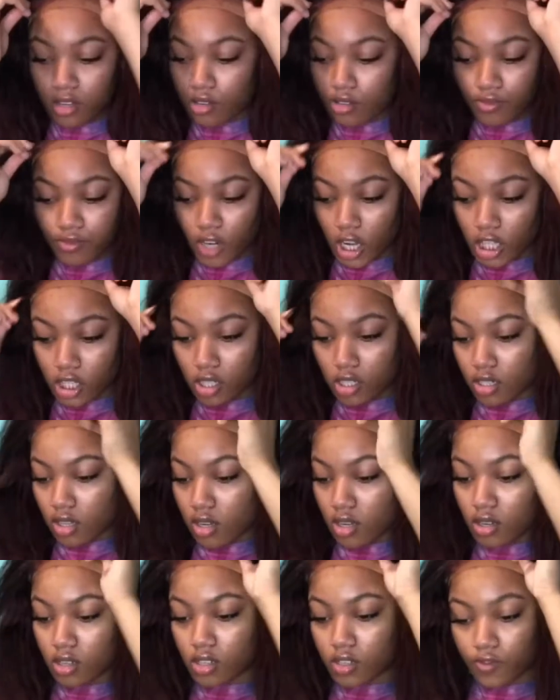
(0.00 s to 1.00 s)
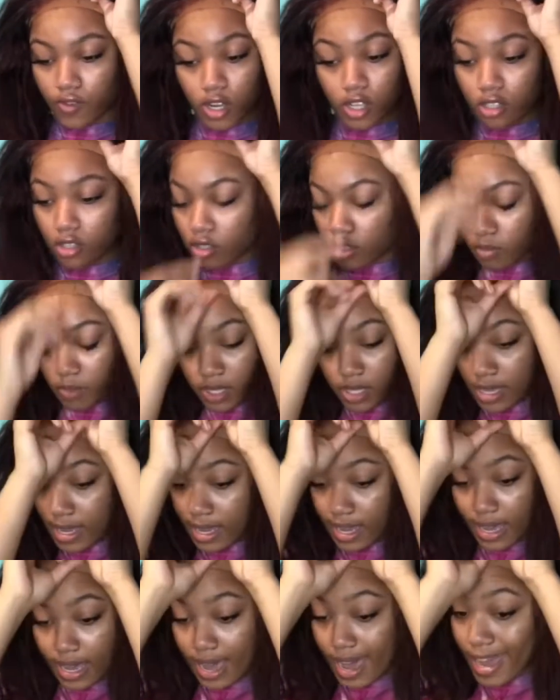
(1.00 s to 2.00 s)
frontals be
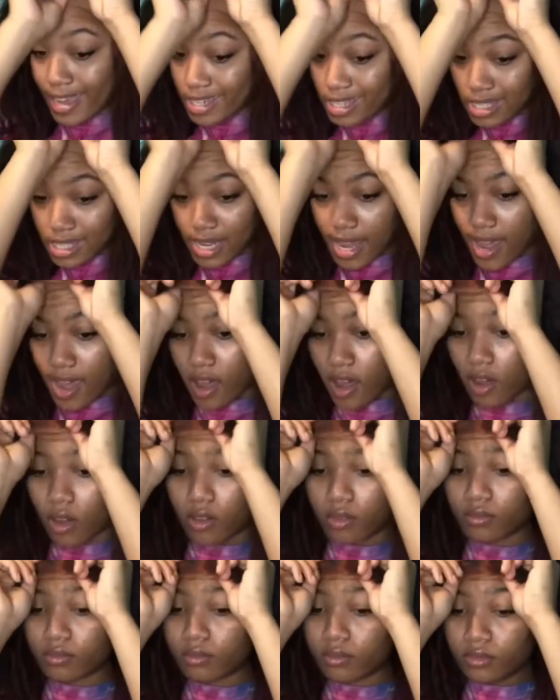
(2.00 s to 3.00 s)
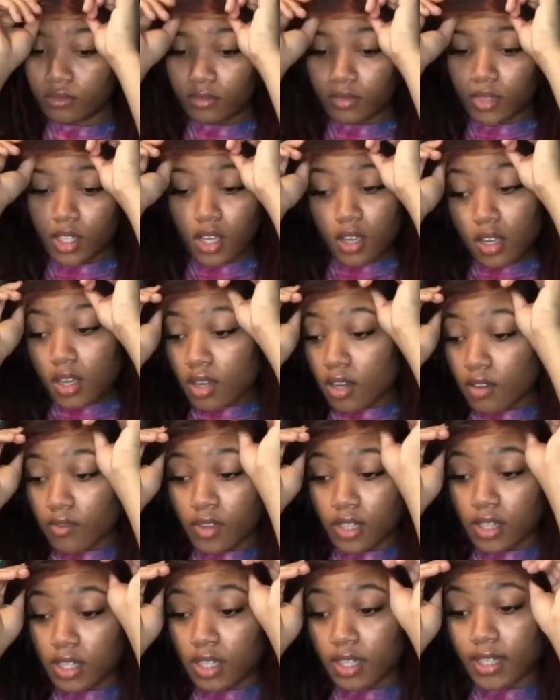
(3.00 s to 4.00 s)
taking edges out and
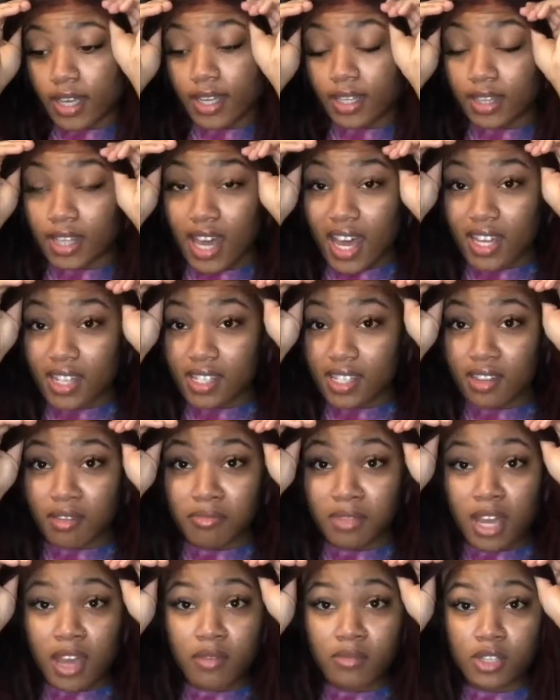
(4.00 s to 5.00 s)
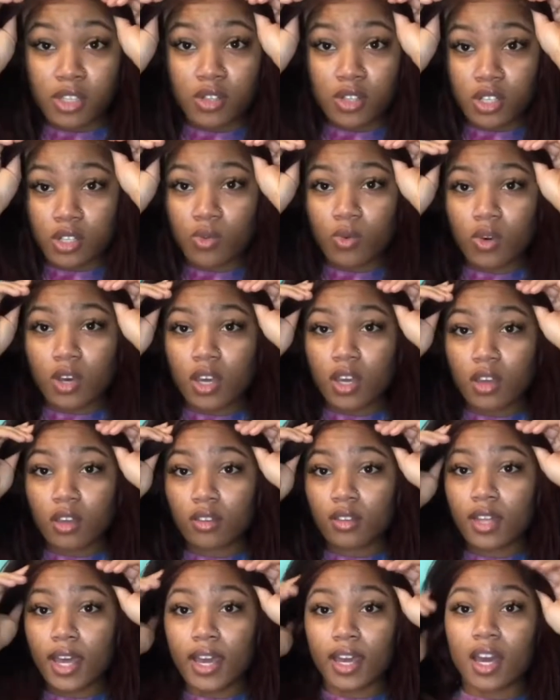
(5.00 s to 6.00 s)
everything like that, and sometimes you just want
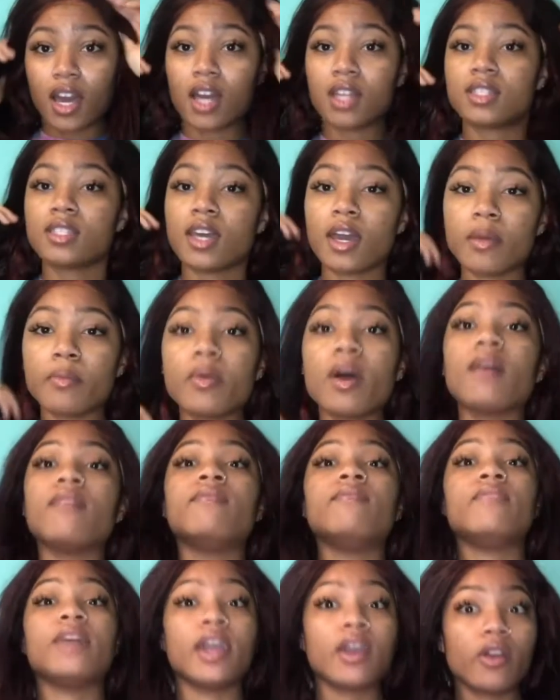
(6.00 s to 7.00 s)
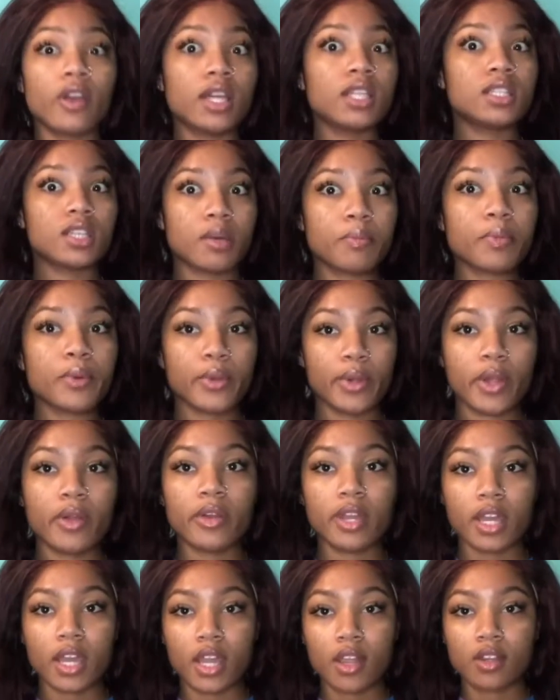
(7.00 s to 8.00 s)
like a very
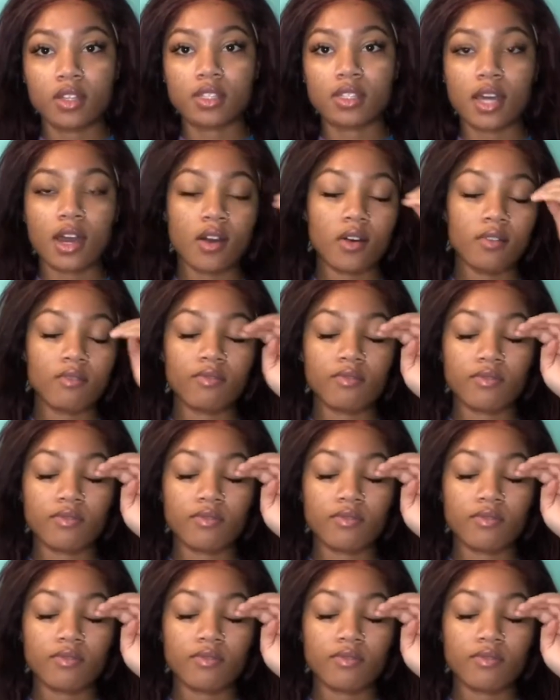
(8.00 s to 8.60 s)
temporary hairstyle, and